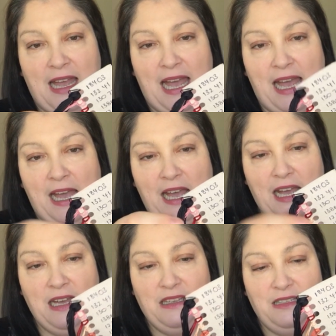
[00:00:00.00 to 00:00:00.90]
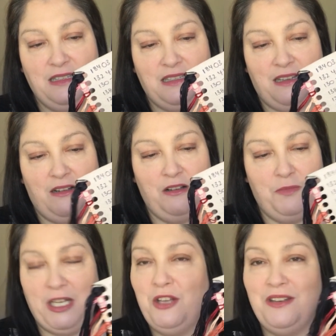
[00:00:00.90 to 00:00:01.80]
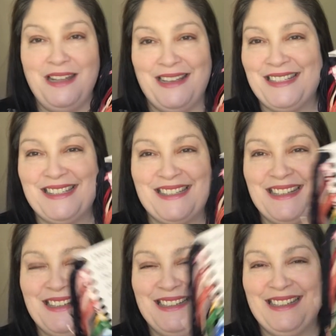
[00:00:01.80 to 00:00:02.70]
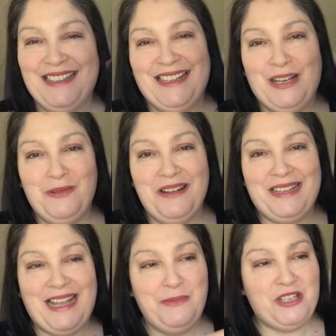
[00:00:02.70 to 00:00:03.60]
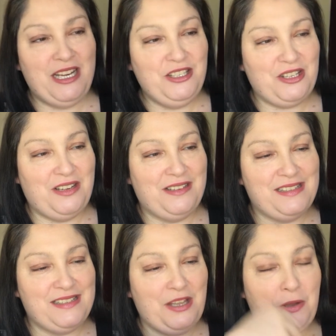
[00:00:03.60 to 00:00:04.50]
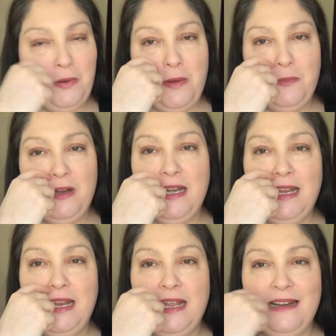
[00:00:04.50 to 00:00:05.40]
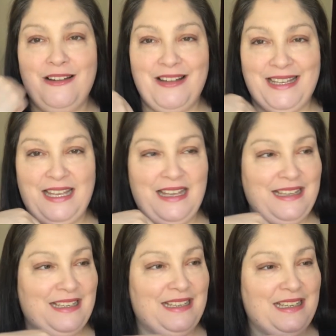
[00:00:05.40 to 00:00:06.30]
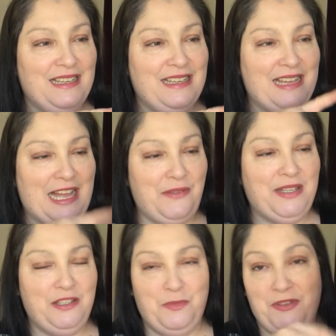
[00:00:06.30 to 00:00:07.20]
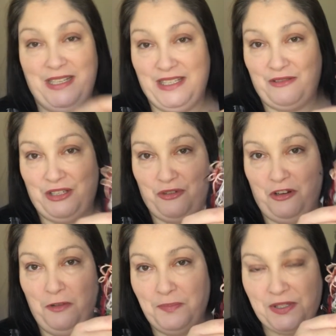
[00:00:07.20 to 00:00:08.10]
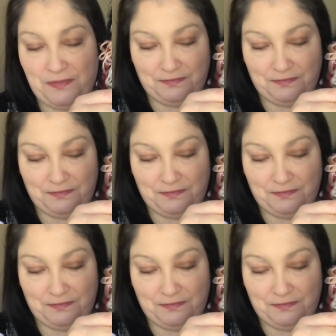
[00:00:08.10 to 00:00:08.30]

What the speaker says: and oh my goodness, what a game changer. So I'm really liking having them on these thread drops.